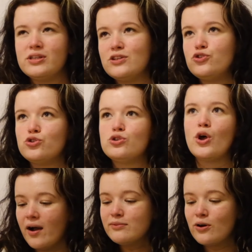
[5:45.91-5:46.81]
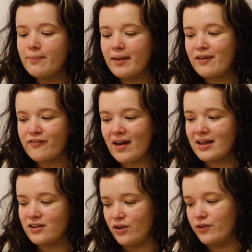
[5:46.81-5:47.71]
It's just, I'm not a big
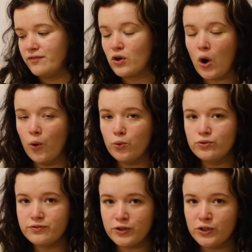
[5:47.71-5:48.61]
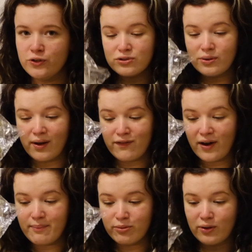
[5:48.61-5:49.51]
fan of cold food, so I
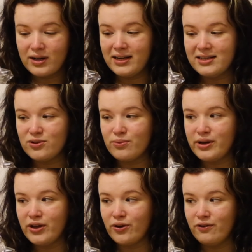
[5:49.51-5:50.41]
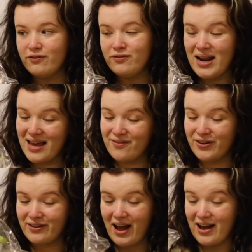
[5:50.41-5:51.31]
find broccoli is a really good flavour
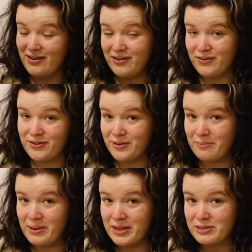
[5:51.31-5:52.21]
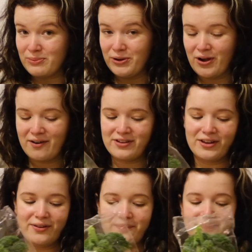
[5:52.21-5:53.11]
to add into the mix when you're having
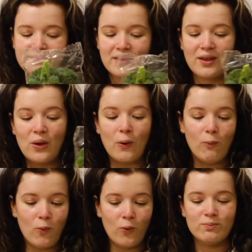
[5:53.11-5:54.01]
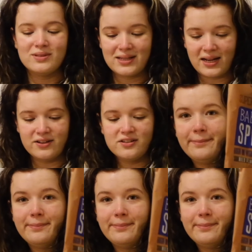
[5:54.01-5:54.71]
a warm salad.